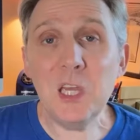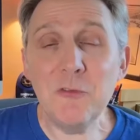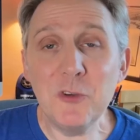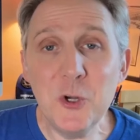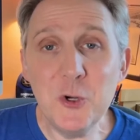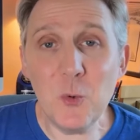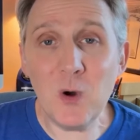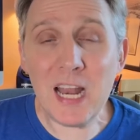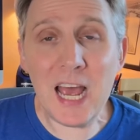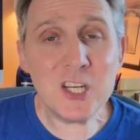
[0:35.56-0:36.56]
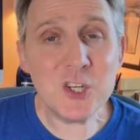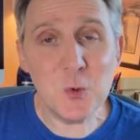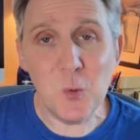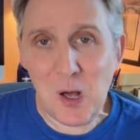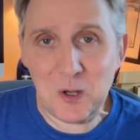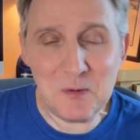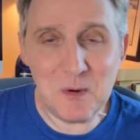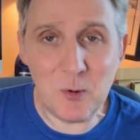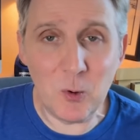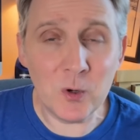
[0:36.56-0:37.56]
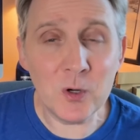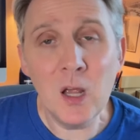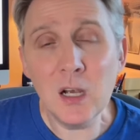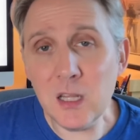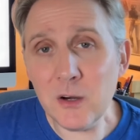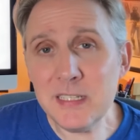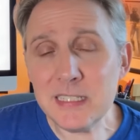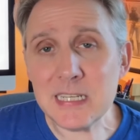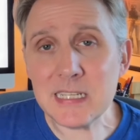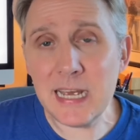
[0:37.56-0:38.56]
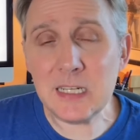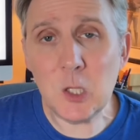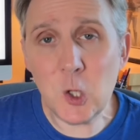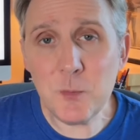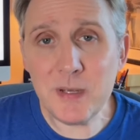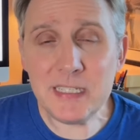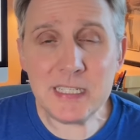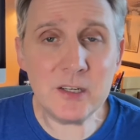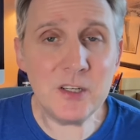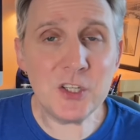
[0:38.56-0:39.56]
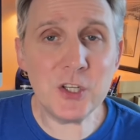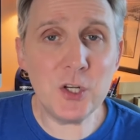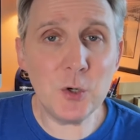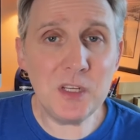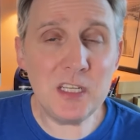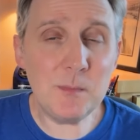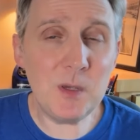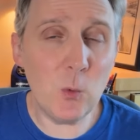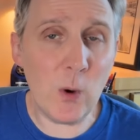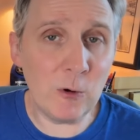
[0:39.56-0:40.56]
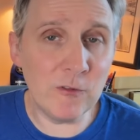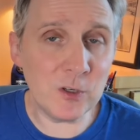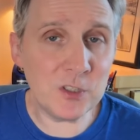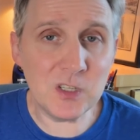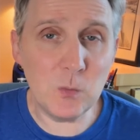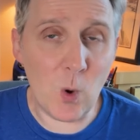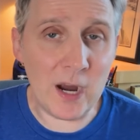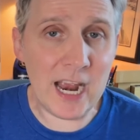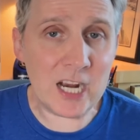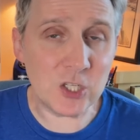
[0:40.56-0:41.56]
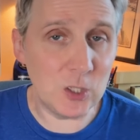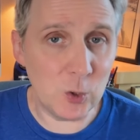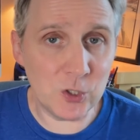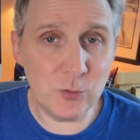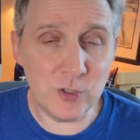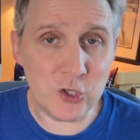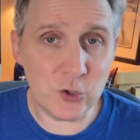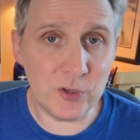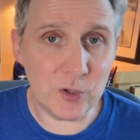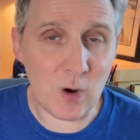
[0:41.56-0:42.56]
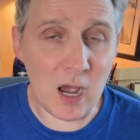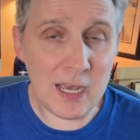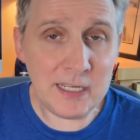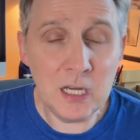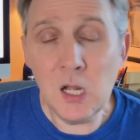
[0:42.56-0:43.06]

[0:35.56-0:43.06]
If you're new to White Ash, welcome aboard. Glarien is a standalone miniseries, so you don't need to be well-versed in White Ash lore to enjoy the ride.